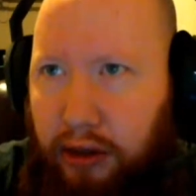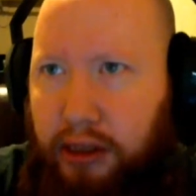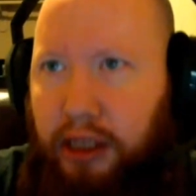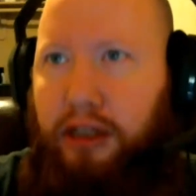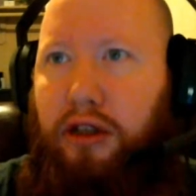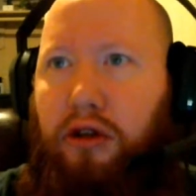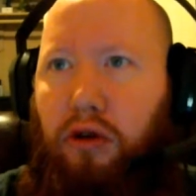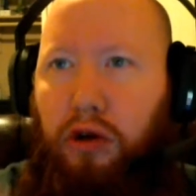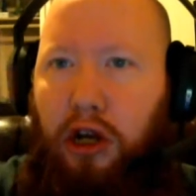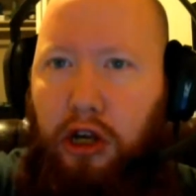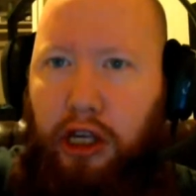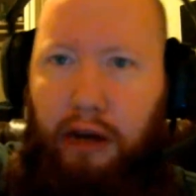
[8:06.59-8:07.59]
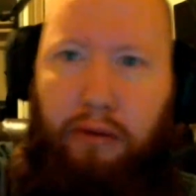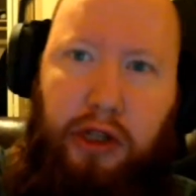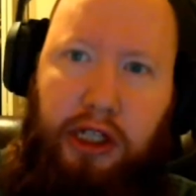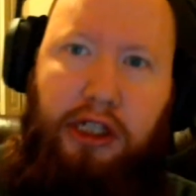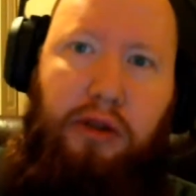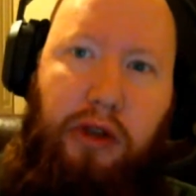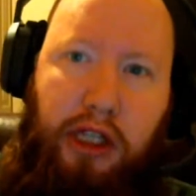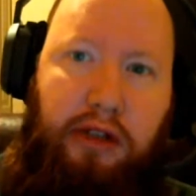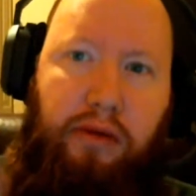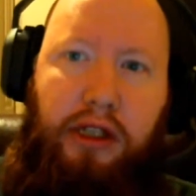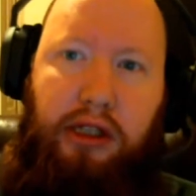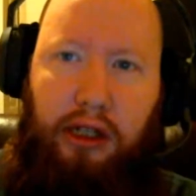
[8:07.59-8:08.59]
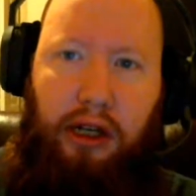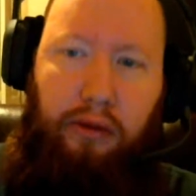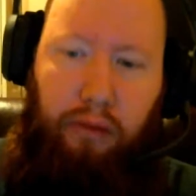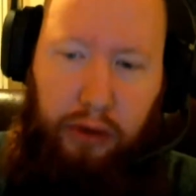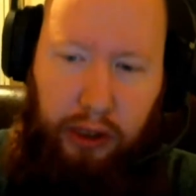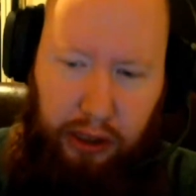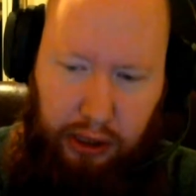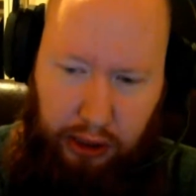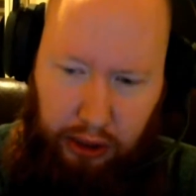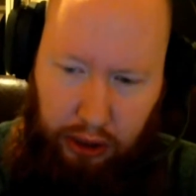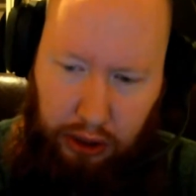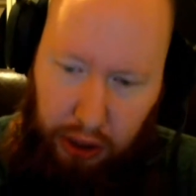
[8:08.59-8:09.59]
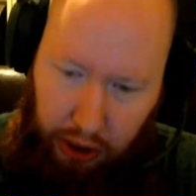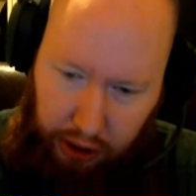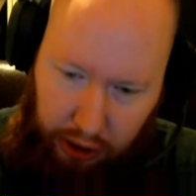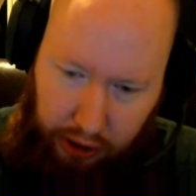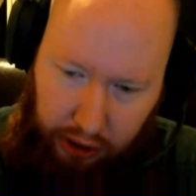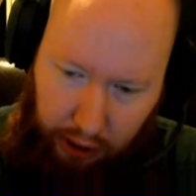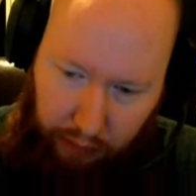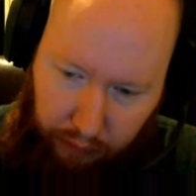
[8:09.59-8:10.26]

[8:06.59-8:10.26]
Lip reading: It's like you're going, okay, I want this, I want this, I want this, I want this.